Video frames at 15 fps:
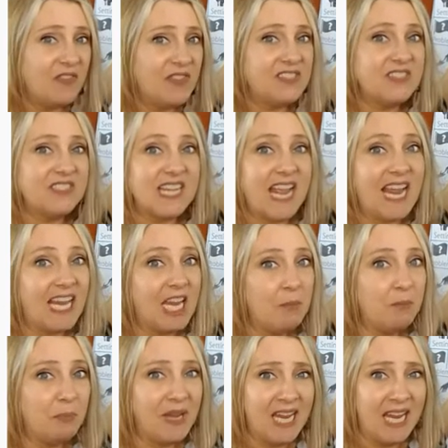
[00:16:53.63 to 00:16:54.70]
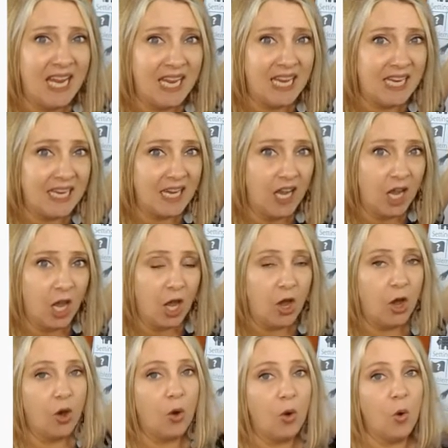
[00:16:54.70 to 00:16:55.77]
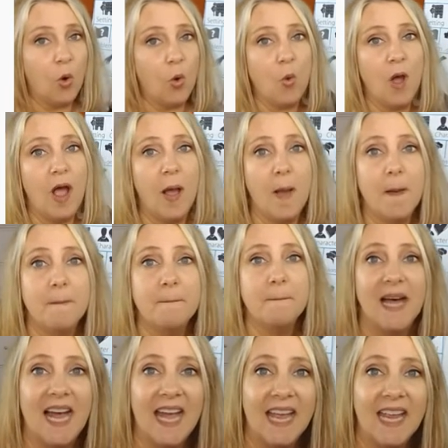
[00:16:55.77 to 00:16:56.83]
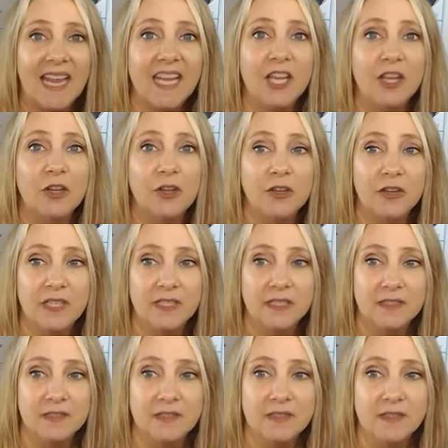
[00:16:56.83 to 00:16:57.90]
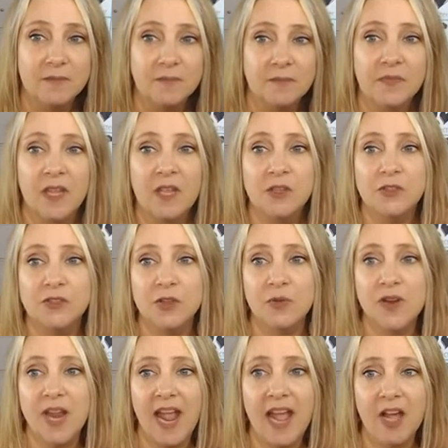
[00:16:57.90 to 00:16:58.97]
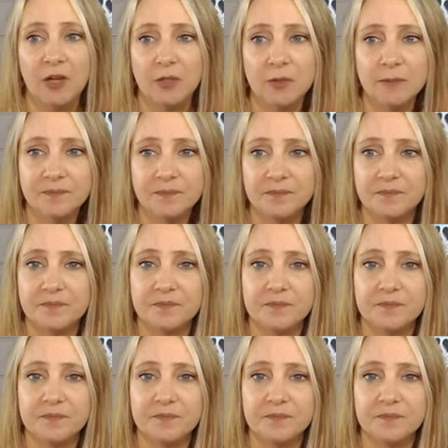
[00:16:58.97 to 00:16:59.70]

of the second pig. Oh my goodness. So now